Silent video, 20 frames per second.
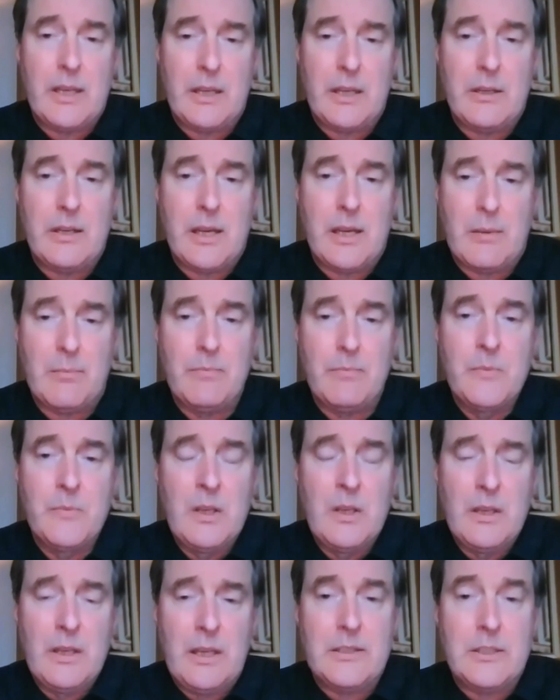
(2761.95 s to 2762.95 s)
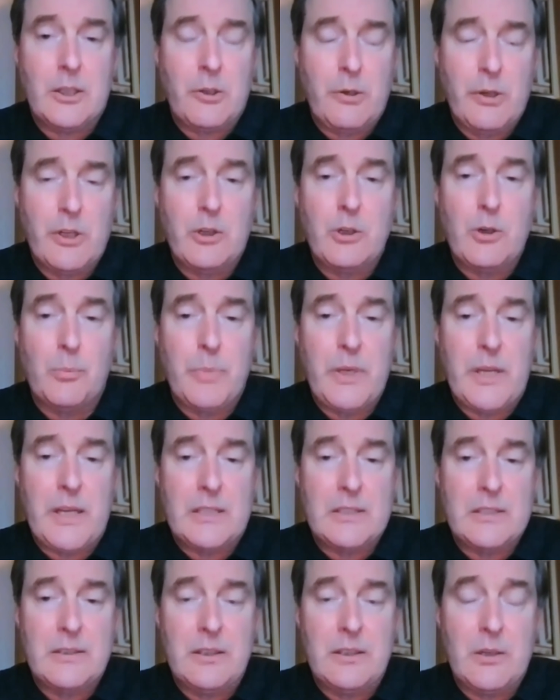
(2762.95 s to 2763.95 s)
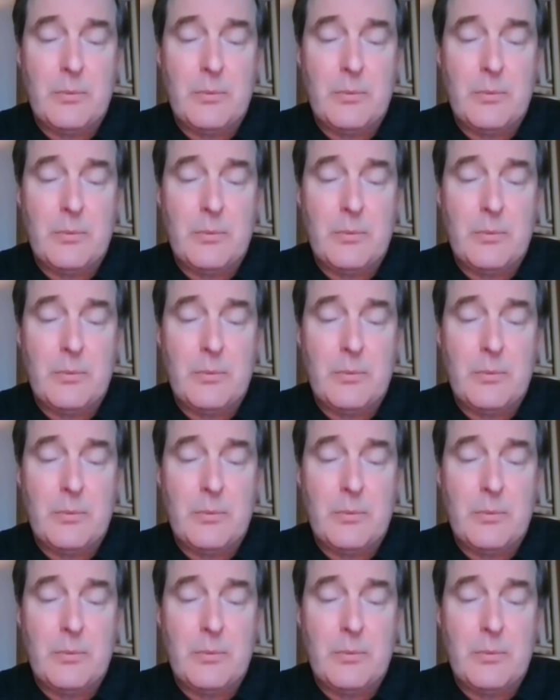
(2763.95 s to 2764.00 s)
And um, it's a critical piece.